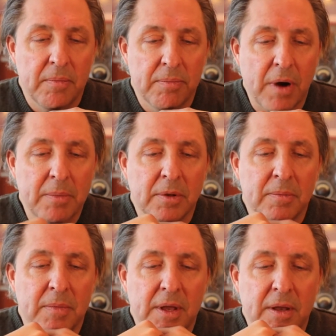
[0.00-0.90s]

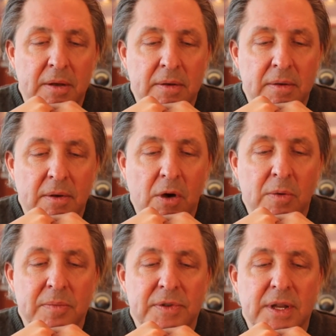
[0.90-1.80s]
problem in
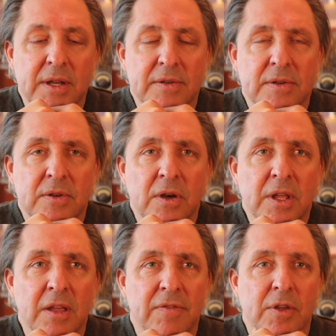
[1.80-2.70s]
homes is
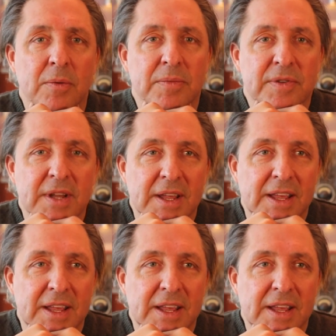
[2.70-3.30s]
cooking fumes.